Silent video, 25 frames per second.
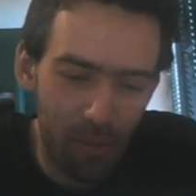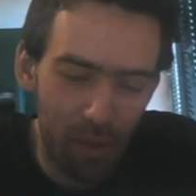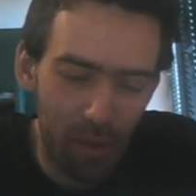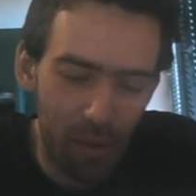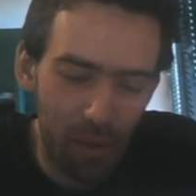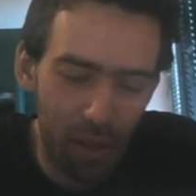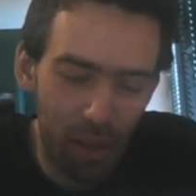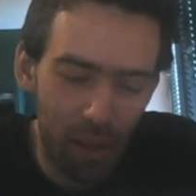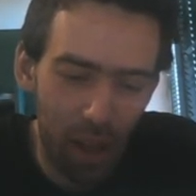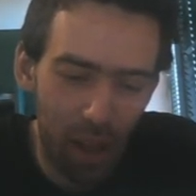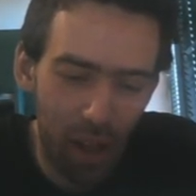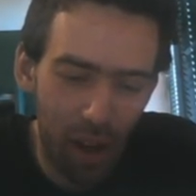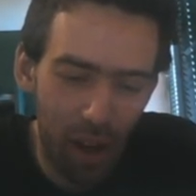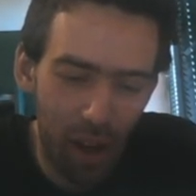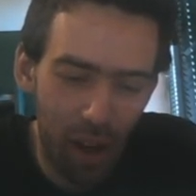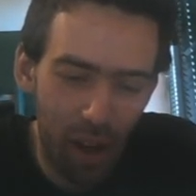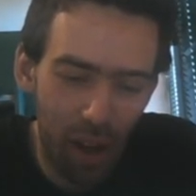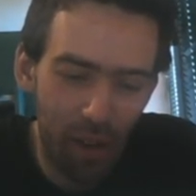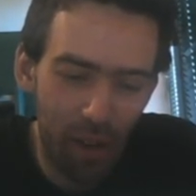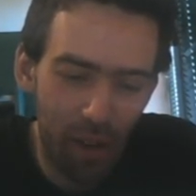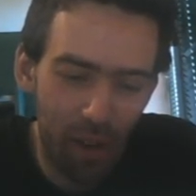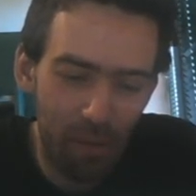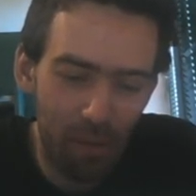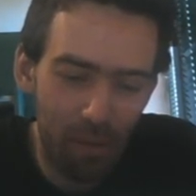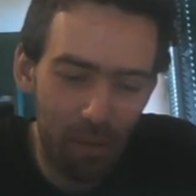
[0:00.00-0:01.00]
tara
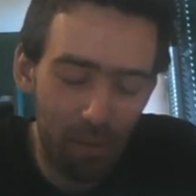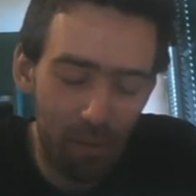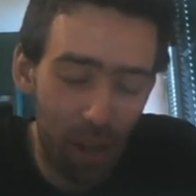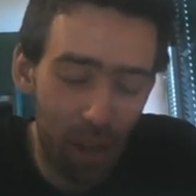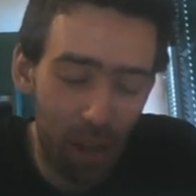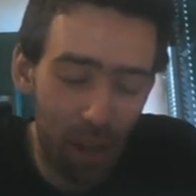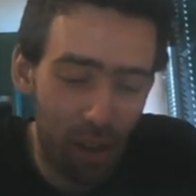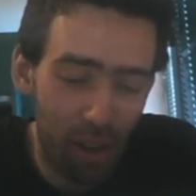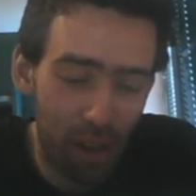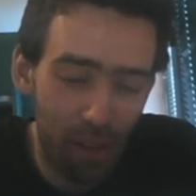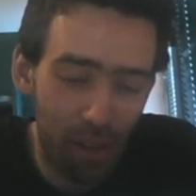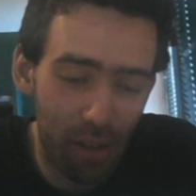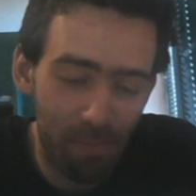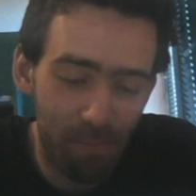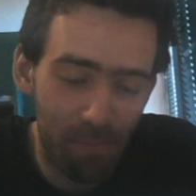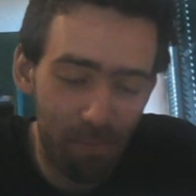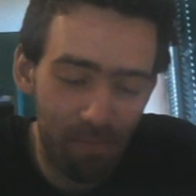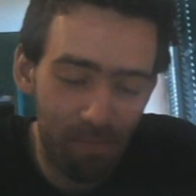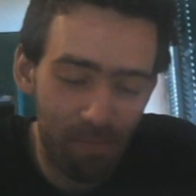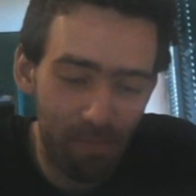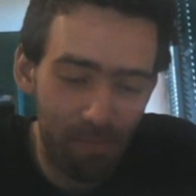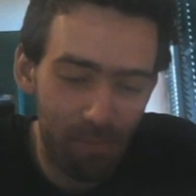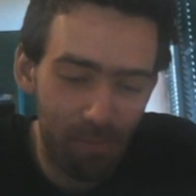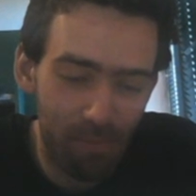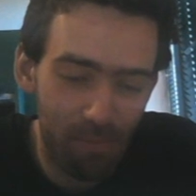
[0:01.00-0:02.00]
tarran
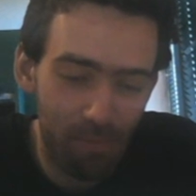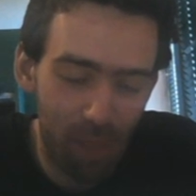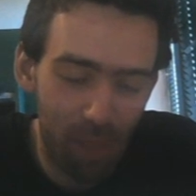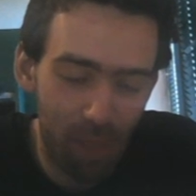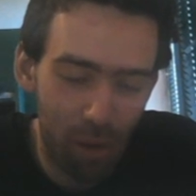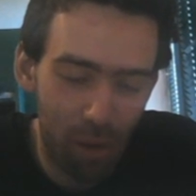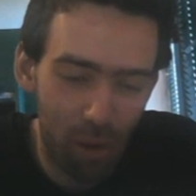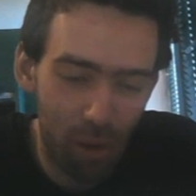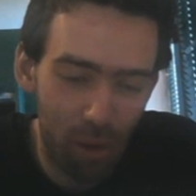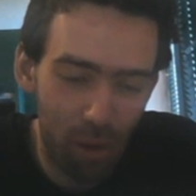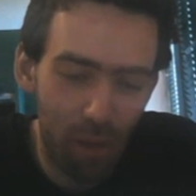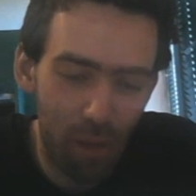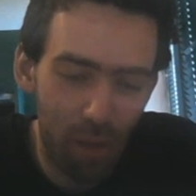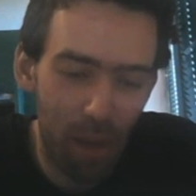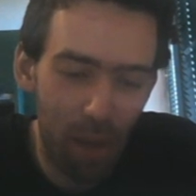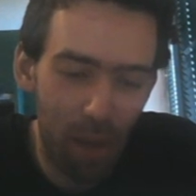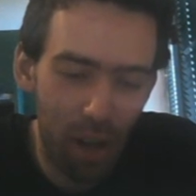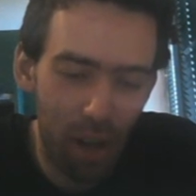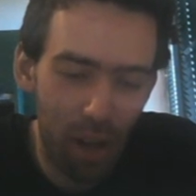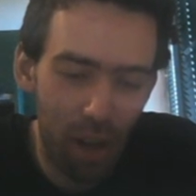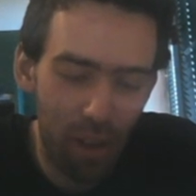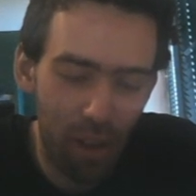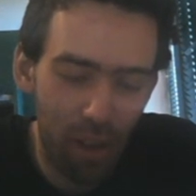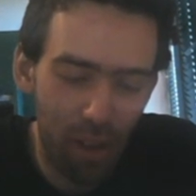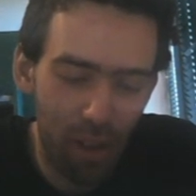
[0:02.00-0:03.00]
not sure but I
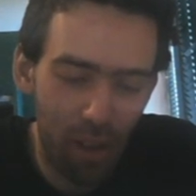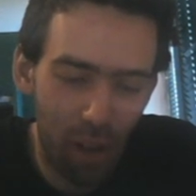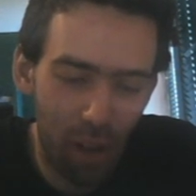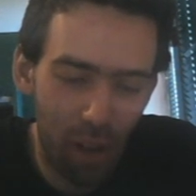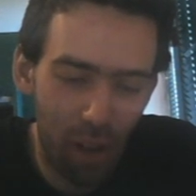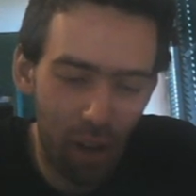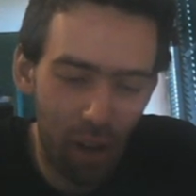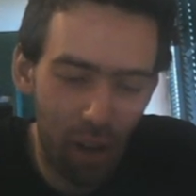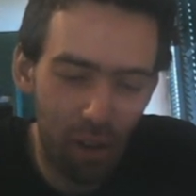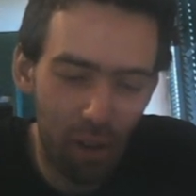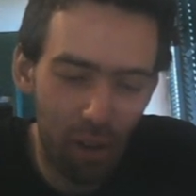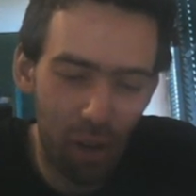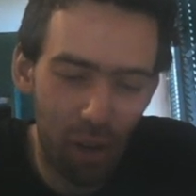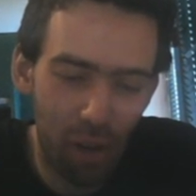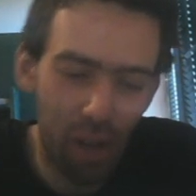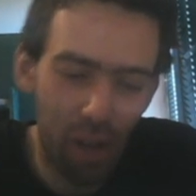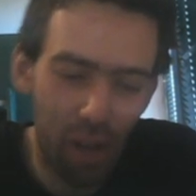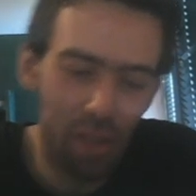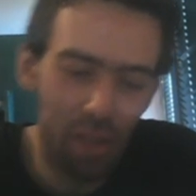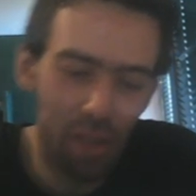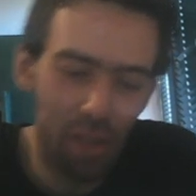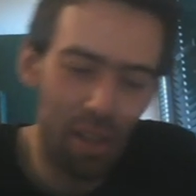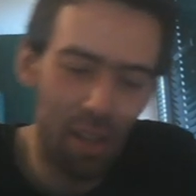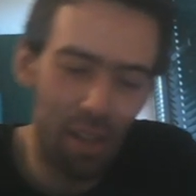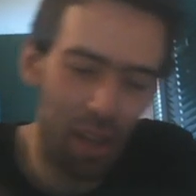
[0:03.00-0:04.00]
think tar tar
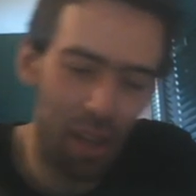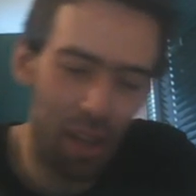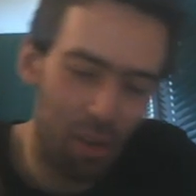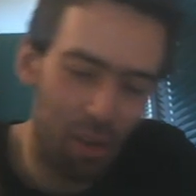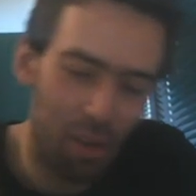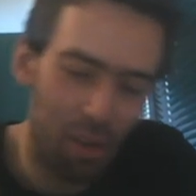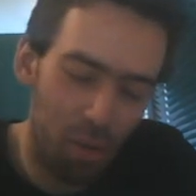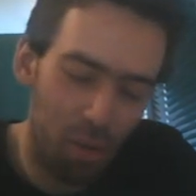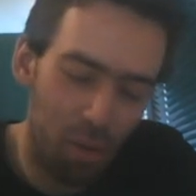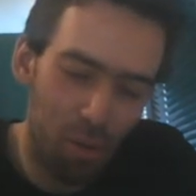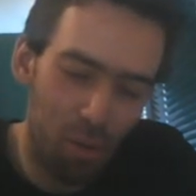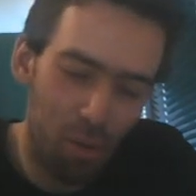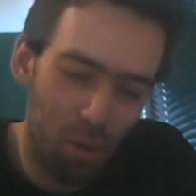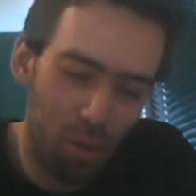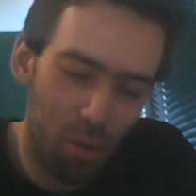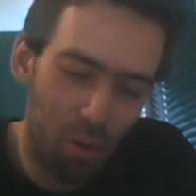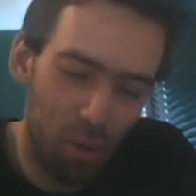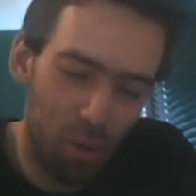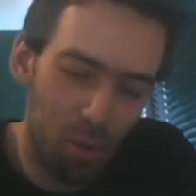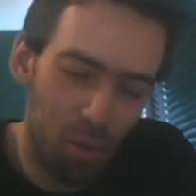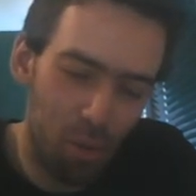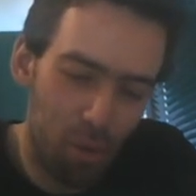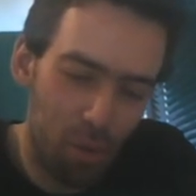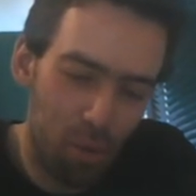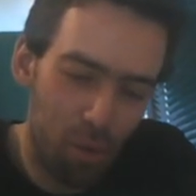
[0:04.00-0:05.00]
is like to to
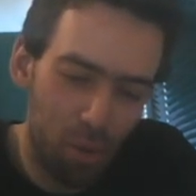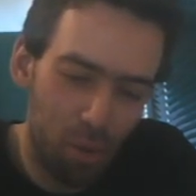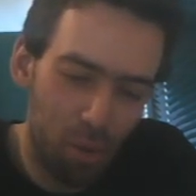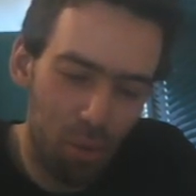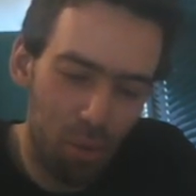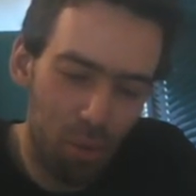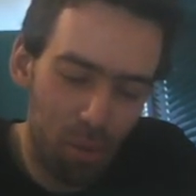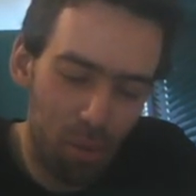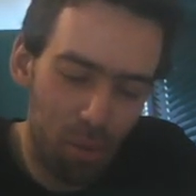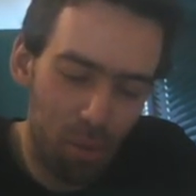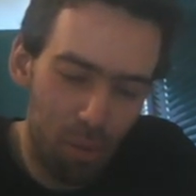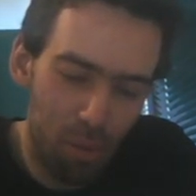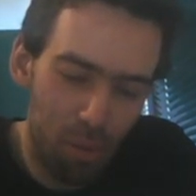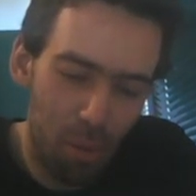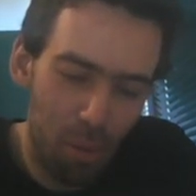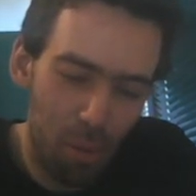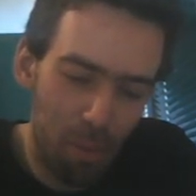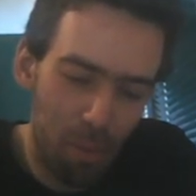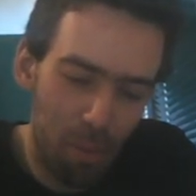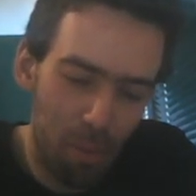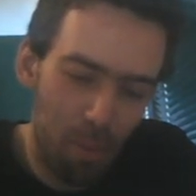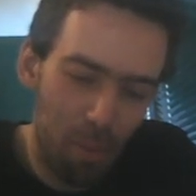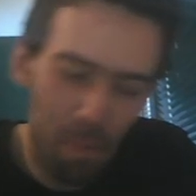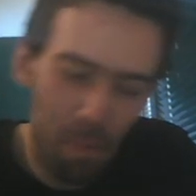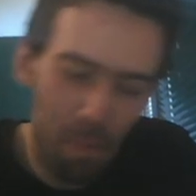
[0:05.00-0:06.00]
to to
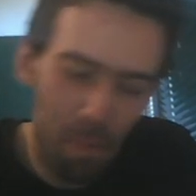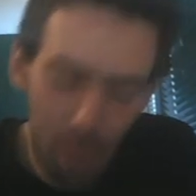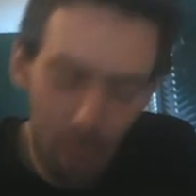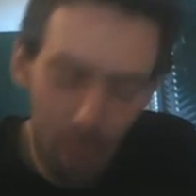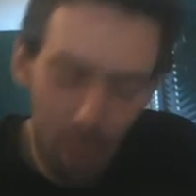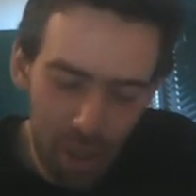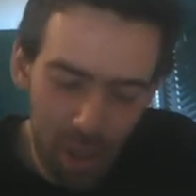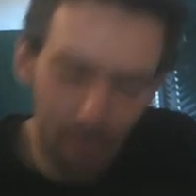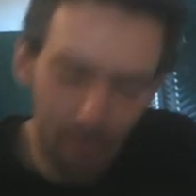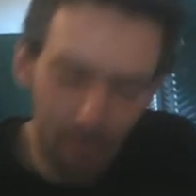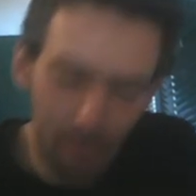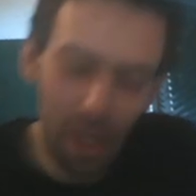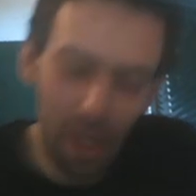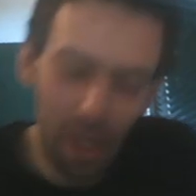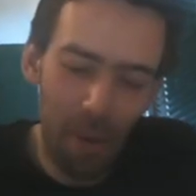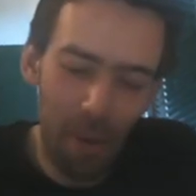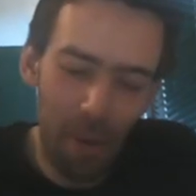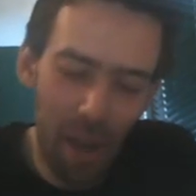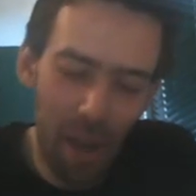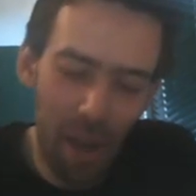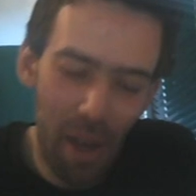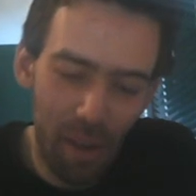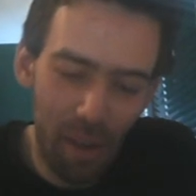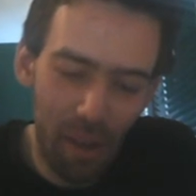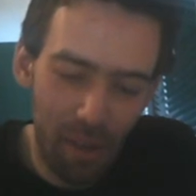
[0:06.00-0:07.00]
put something
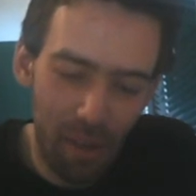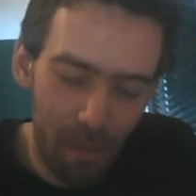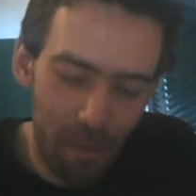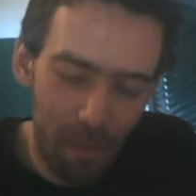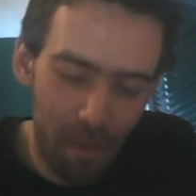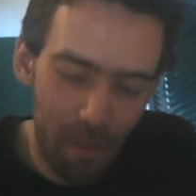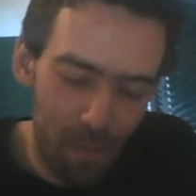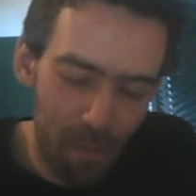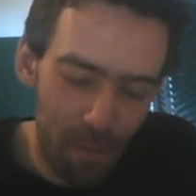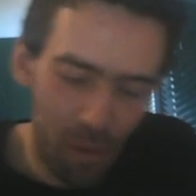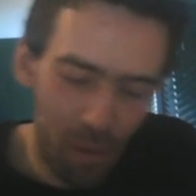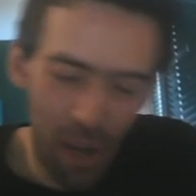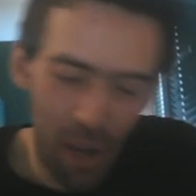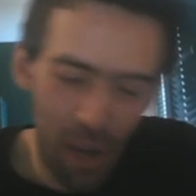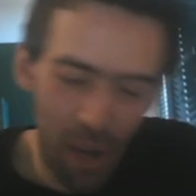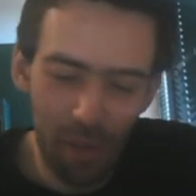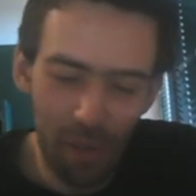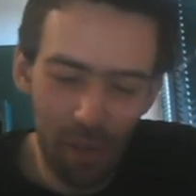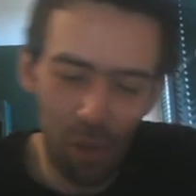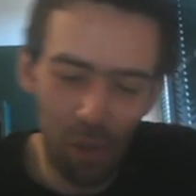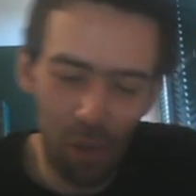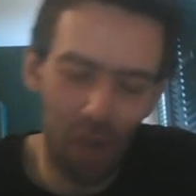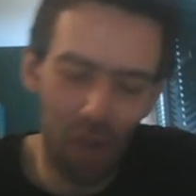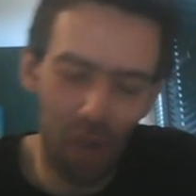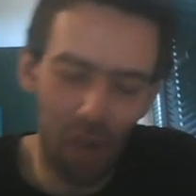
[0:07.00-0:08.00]
away right
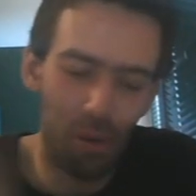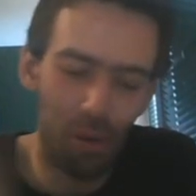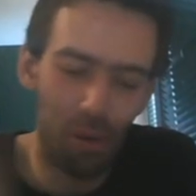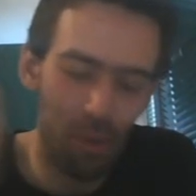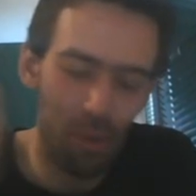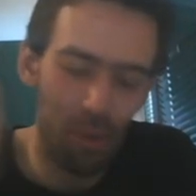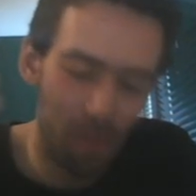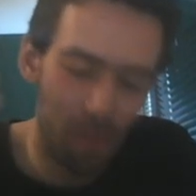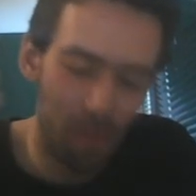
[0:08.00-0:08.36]
tarrun